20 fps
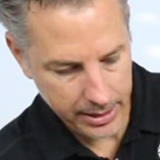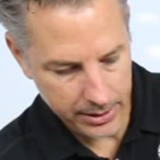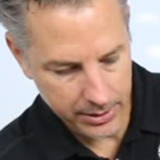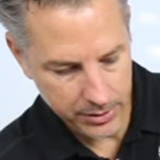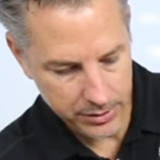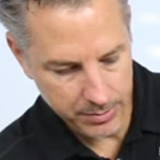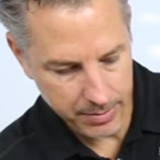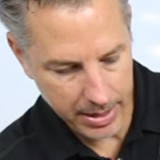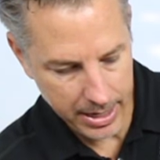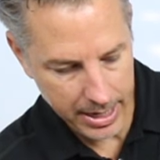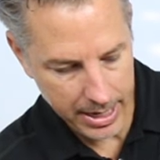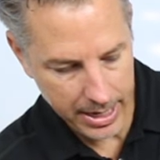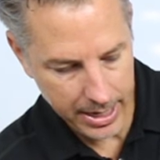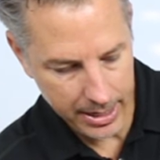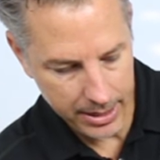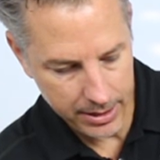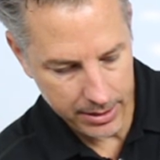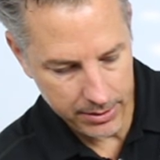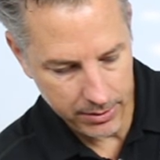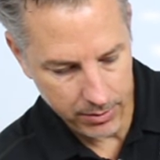can use my
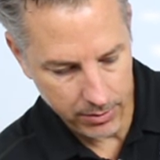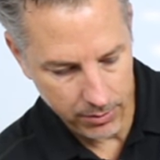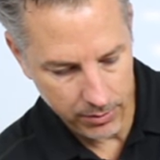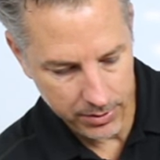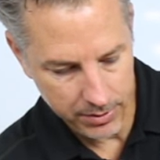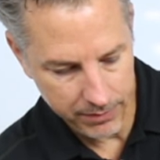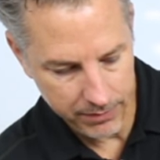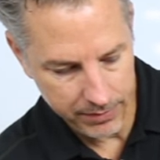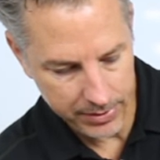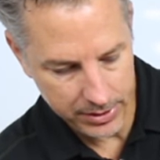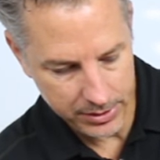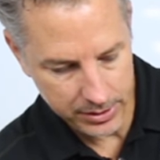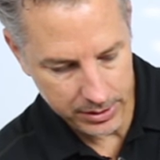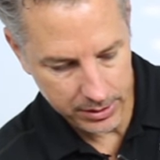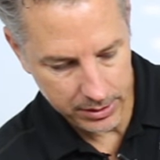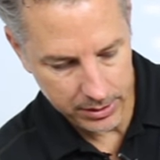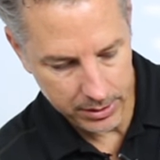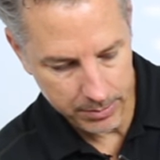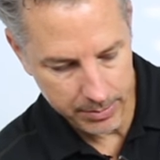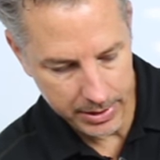hand to hold the fish a
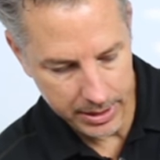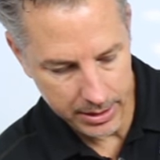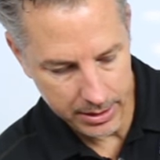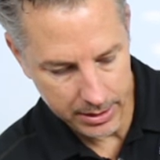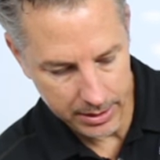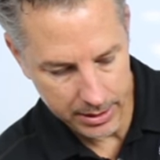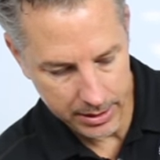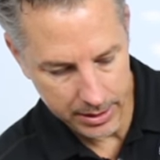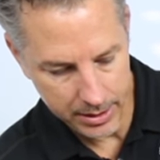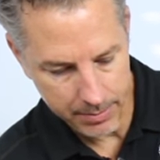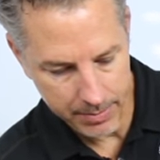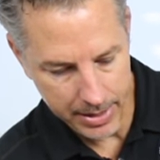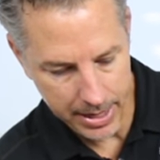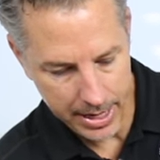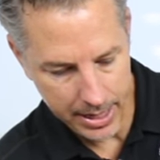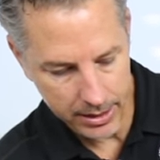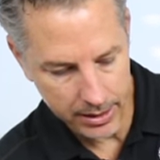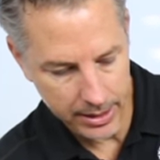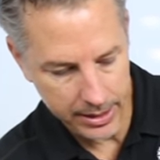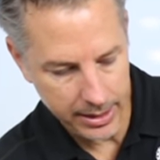little bit in the
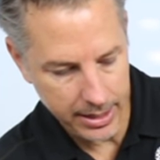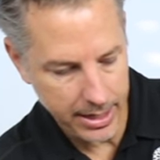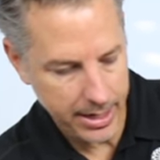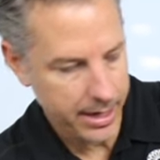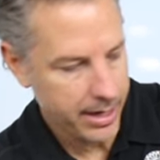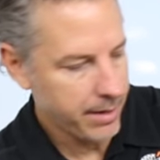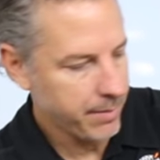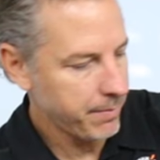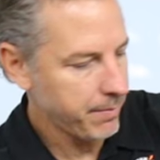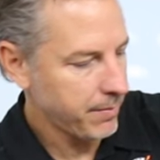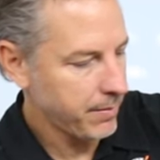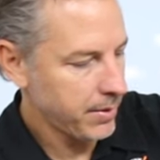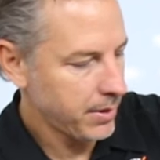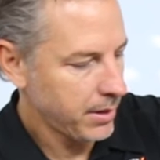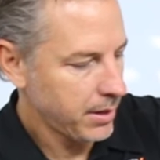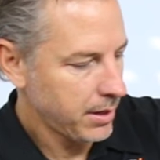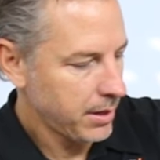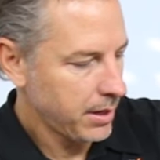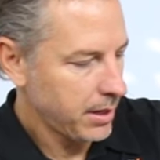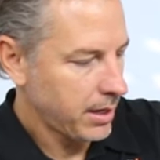bag like I am.
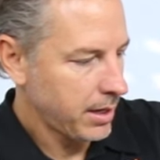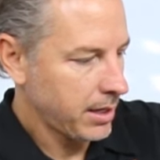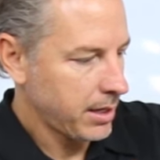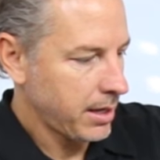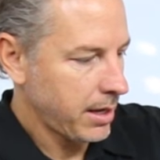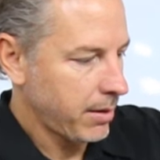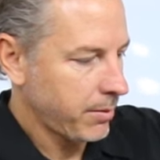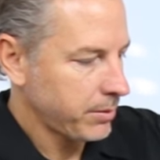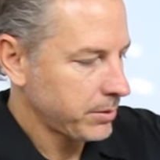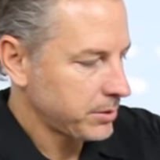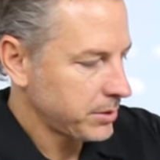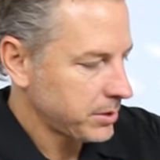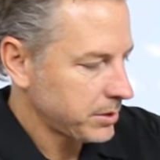And now we'll